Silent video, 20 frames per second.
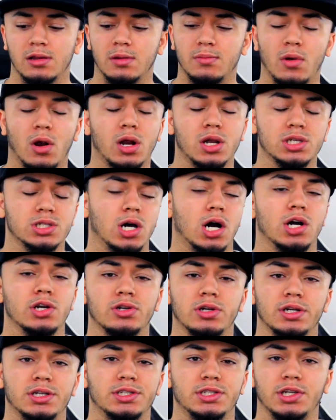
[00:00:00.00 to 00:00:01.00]
Lamarcus
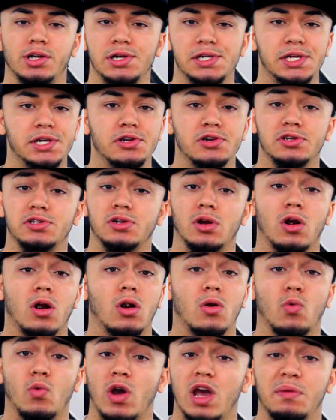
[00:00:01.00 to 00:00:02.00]
Aldridge, your years
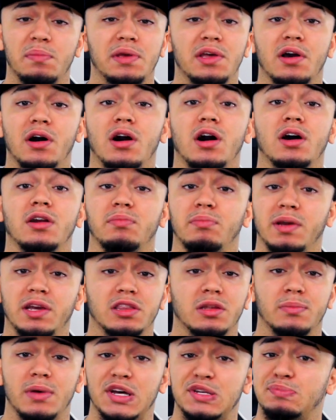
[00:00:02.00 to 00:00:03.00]
are way beyond being
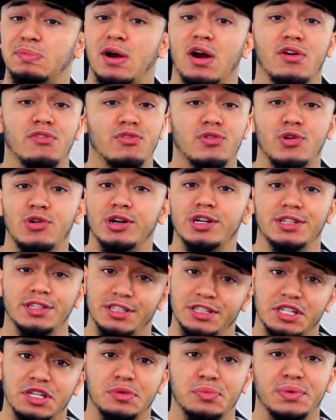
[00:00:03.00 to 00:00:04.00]
the best power forward
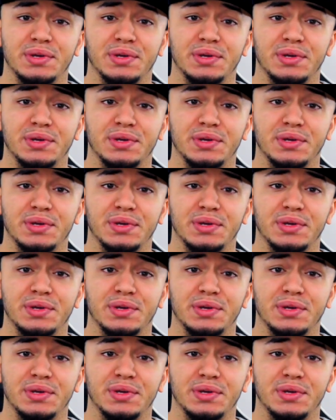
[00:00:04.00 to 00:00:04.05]
in the